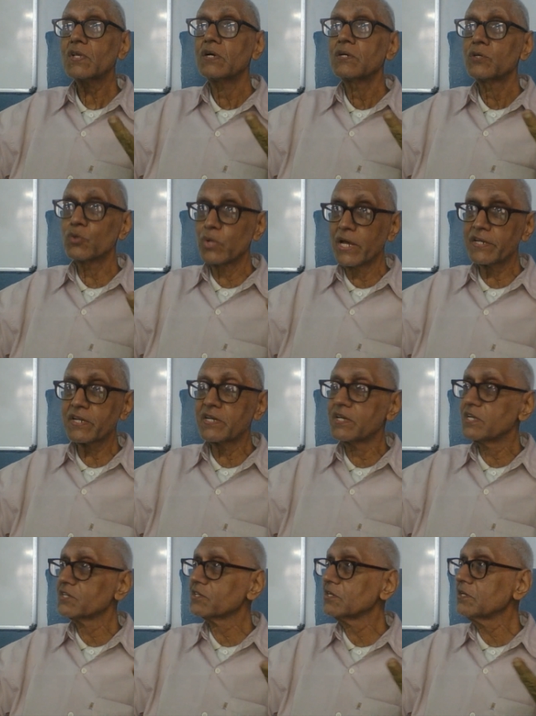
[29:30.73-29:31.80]
United
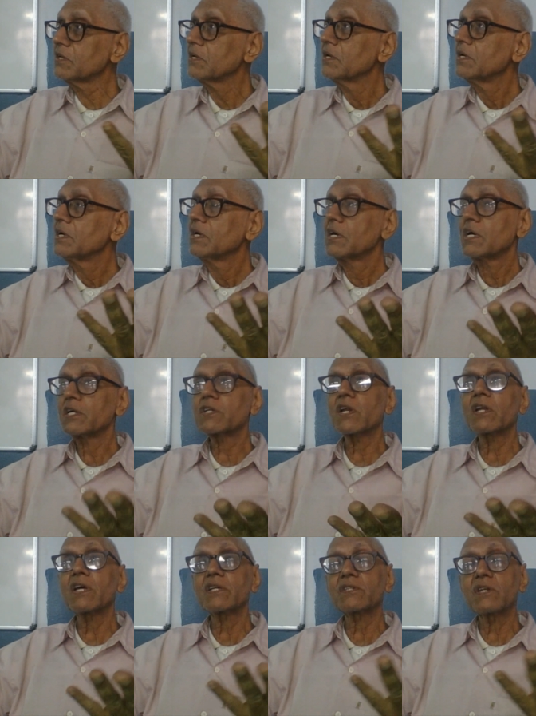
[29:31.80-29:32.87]
Nations,
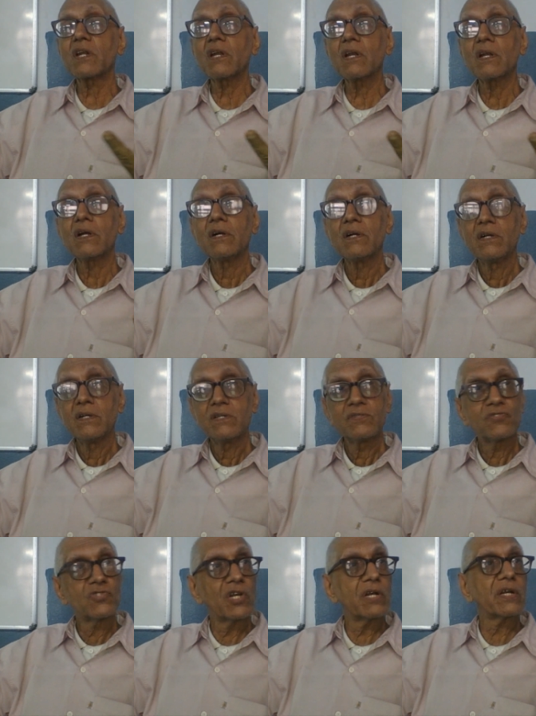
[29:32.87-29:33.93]
International
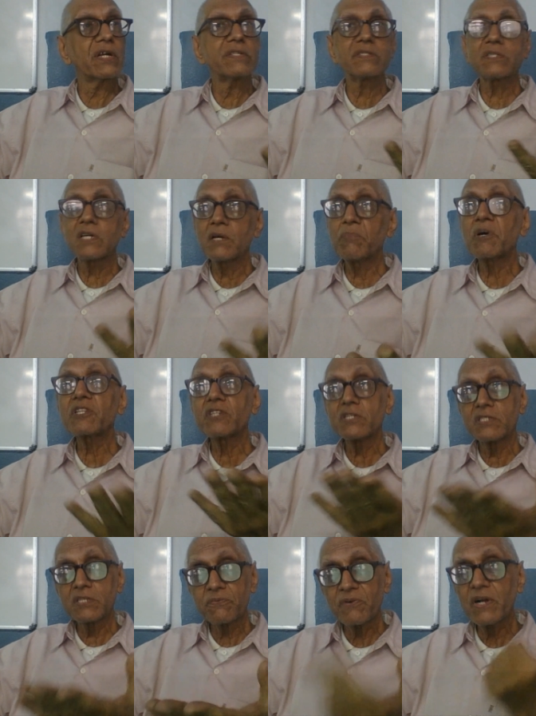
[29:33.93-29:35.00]
Children's
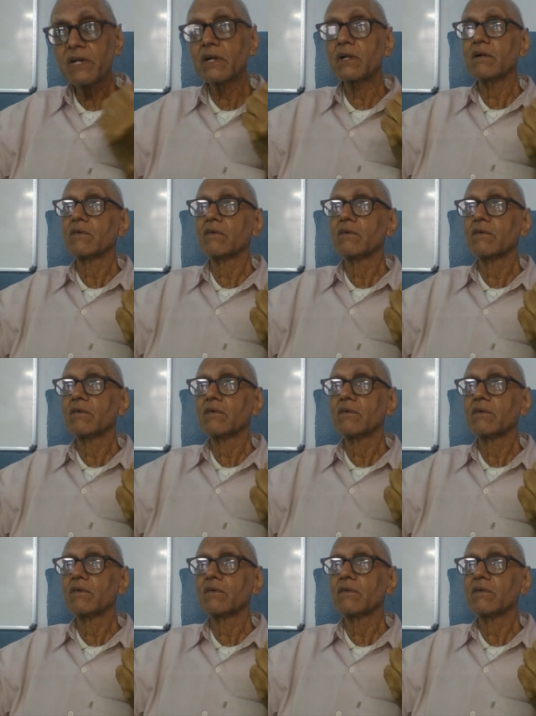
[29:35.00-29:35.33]
Emergency Fund.